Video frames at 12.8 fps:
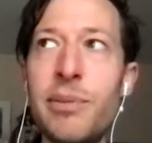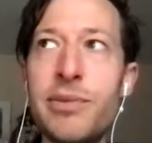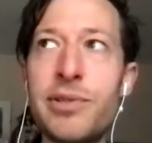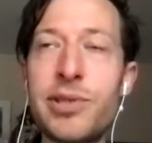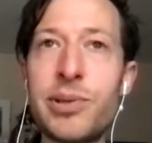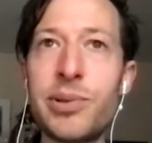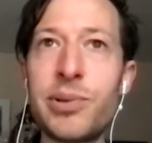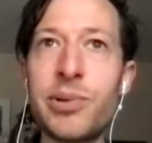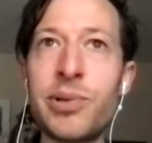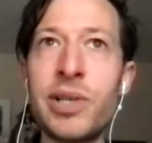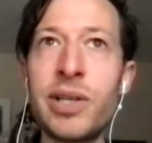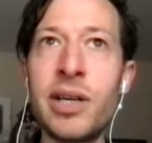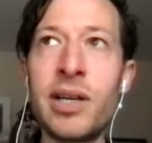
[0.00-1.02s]
to
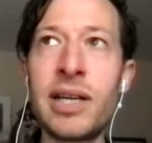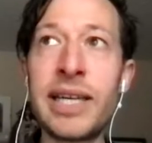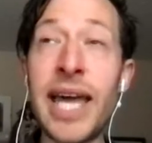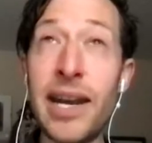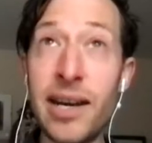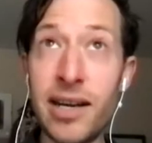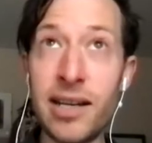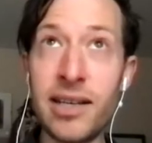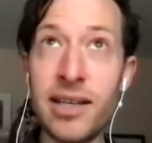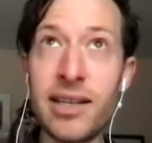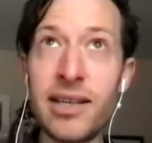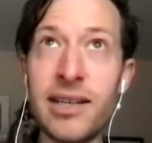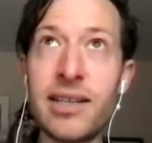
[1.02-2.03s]

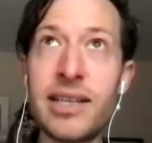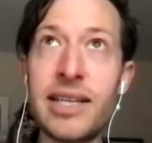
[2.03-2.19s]
Canada